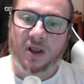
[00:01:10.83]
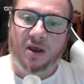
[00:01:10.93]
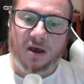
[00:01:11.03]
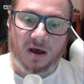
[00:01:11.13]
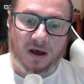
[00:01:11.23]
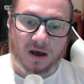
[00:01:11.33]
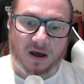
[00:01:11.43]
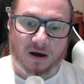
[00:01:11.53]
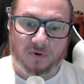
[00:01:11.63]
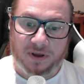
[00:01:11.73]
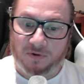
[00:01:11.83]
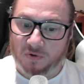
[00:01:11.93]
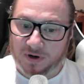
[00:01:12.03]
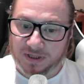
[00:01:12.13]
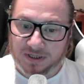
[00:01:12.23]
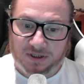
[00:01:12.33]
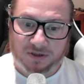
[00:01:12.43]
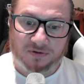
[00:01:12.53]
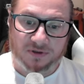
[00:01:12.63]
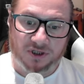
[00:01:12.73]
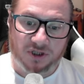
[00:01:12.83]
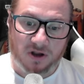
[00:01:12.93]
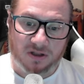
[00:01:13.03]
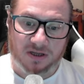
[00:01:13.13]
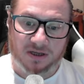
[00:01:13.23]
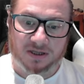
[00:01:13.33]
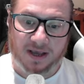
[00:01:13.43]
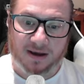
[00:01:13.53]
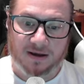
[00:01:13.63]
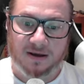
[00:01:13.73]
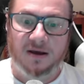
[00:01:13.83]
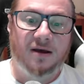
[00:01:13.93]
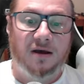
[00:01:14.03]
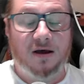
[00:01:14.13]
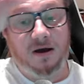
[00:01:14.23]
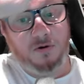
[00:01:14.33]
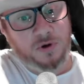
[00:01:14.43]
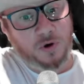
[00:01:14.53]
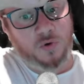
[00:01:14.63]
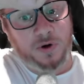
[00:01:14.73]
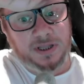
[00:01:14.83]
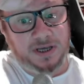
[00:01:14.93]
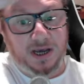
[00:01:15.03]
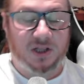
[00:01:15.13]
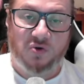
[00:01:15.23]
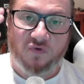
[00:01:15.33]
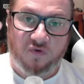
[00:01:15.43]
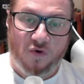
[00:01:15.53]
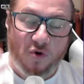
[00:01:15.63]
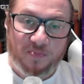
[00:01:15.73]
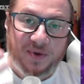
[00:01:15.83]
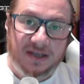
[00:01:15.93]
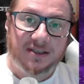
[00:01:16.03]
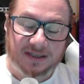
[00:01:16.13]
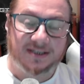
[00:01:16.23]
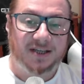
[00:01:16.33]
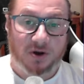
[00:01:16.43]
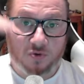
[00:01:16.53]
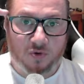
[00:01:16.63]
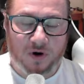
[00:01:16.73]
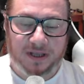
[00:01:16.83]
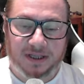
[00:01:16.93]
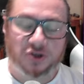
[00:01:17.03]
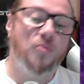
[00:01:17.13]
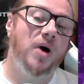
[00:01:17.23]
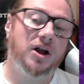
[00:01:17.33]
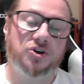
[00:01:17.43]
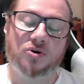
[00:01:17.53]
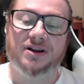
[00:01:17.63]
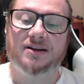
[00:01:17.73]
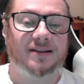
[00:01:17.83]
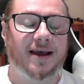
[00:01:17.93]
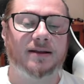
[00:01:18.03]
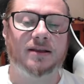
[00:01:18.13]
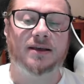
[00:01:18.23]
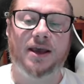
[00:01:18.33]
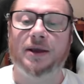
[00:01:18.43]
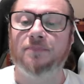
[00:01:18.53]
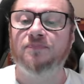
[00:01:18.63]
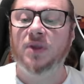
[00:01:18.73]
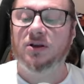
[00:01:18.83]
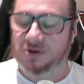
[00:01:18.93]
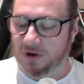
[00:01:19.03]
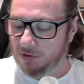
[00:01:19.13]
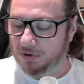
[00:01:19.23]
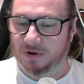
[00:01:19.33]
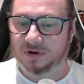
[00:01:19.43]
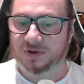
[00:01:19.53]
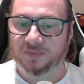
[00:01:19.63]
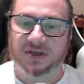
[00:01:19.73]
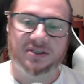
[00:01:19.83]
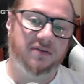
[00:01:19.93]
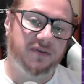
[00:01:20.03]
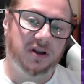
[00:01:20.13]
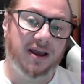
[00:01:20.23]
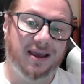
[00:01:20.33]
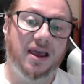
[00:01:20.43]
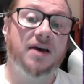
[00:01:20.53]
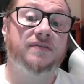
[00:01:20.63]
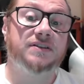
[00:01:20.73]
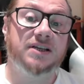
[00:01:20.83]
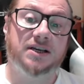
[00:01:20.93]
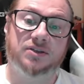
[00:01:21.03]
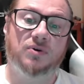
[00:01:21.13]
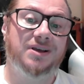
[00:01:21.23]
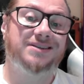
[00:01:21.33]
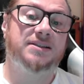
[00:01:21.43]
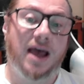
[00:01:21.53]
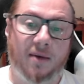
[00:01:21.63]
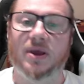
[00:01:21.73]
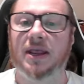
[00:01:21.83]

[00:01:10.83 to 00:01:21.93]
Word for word: Uh, we're ready to start the attack. Uh, we already got four pieces ready to march on and attack the king. So now we're going to play something like f6. What does that mean?